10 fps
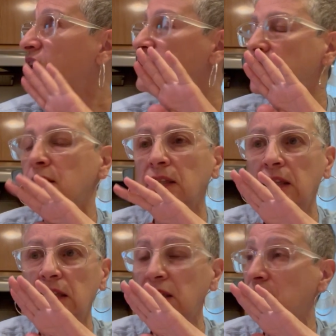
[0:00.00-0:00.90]
Still a
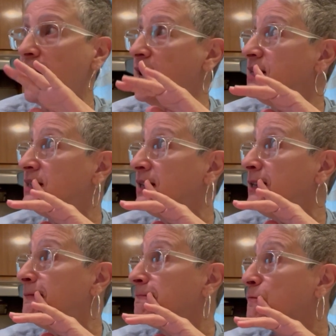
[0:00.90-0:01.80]
little
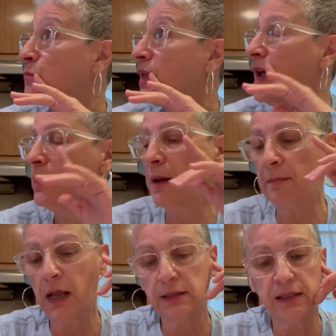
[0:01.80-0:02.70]
hazy. I'm
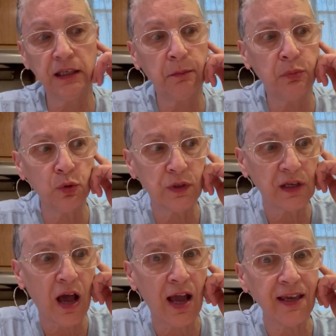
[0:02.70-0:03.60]
not seeing blue
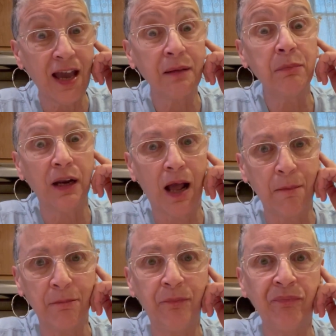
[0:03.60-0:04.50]
sky yet, but
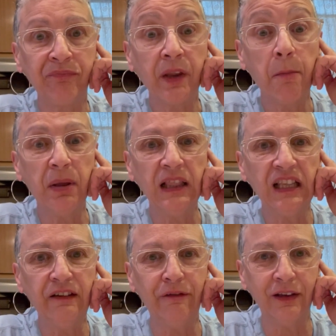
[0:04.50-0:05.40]
I'm
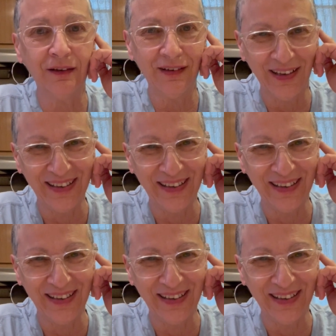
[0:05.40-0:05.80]
believing